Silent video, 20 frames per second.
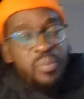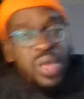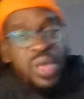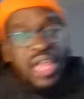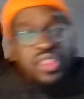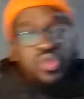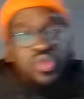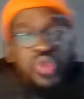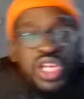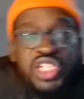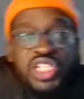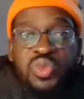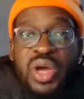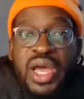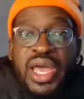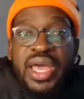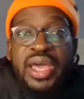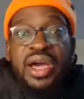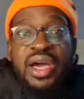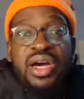And the reason
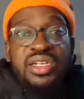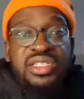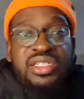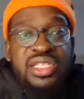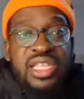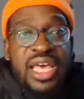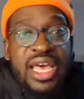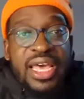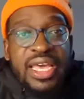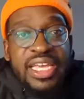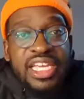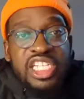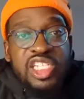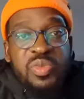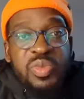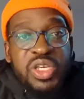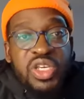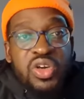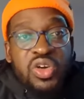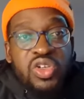why I asked that
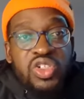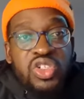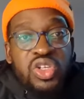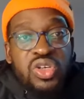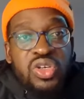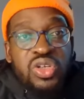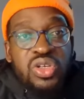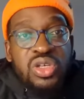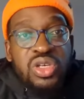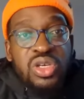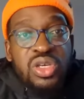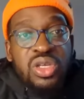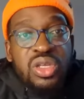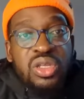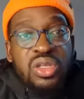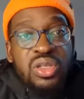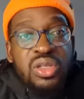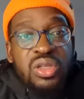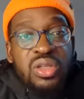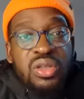is because
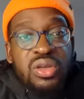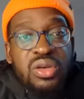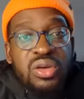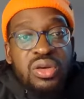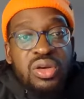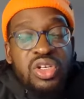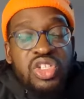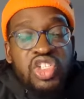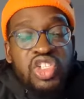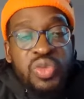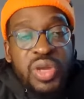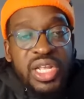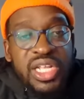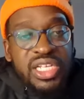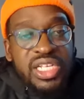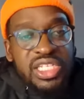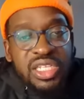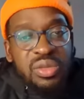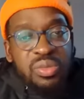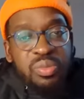
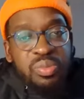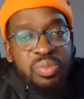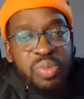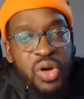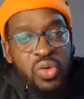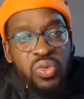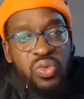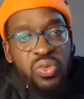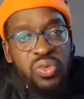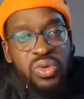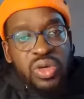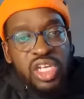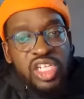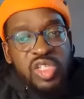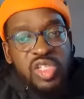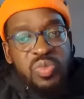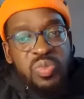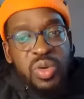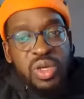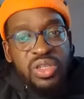Australia didn't bowl.
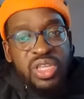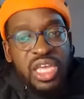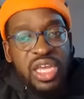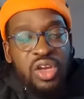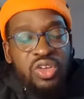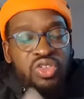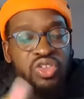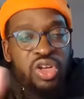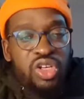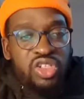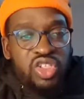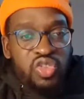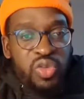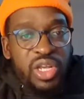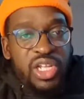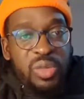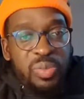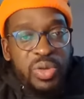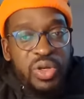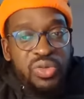
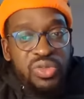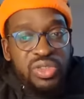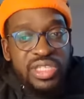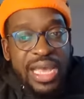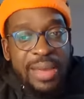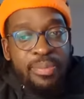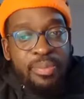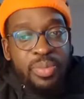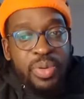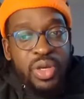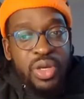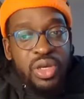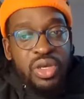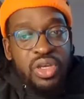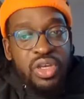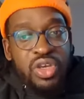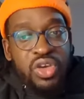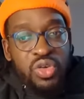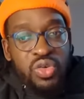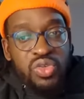Australia bowled Zampa,
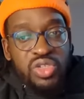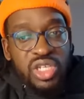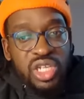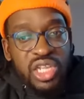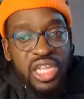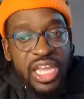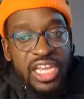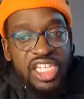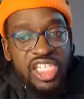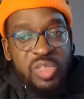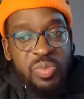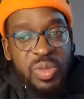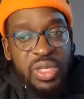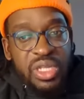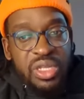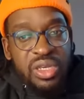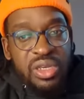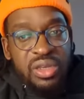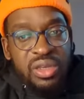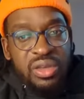who's a leg
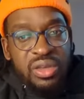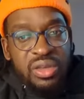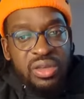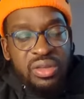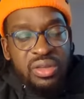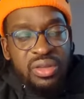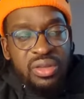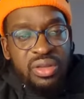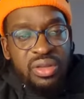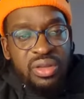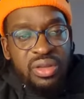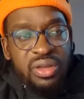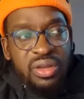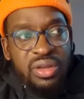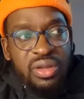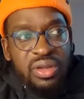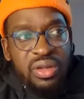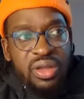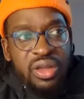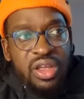spinner
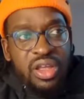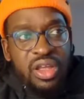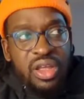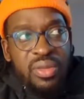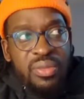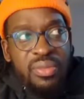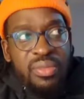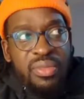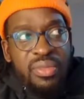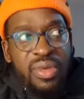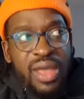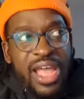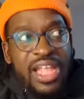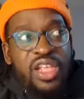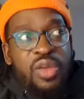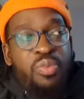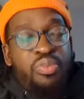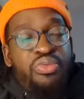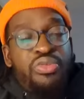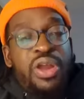and
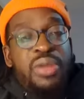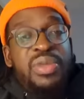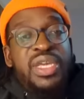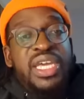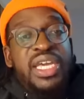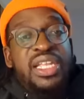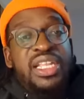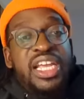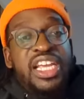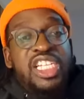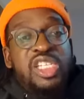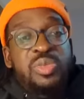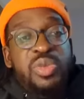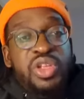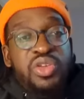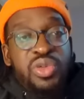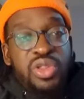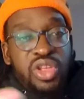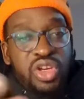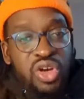a premier leg
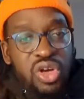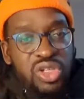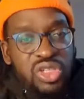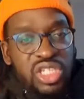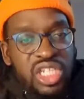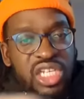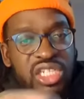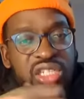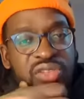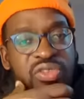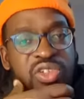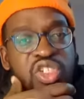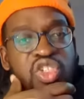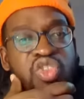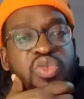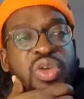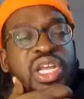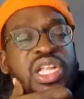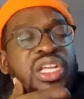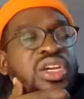spinner in the context of
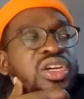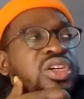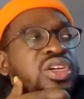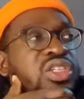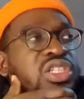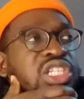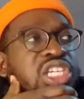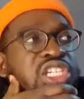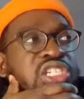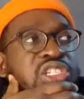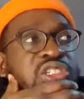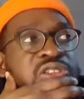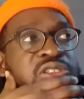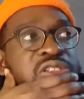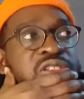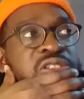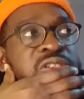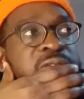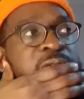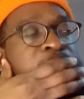Australian
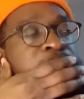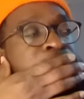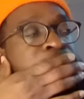conditions.